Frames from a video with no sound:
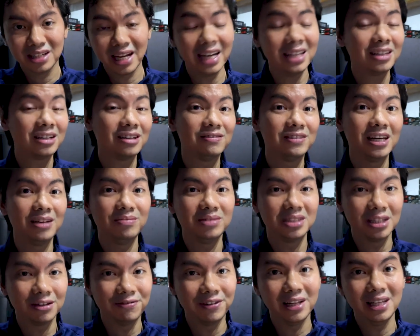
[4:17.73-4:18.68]
Neither of them
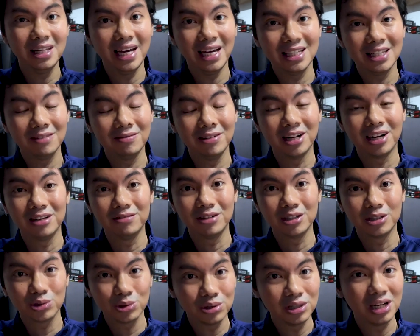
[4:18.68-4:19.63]
is affiliated with
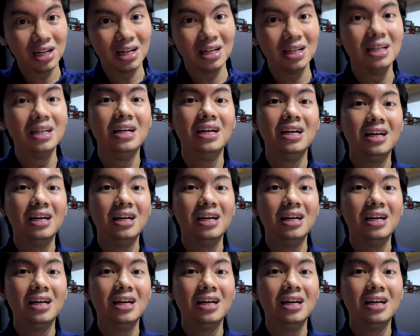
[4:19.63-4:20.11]
Hardware Sugar,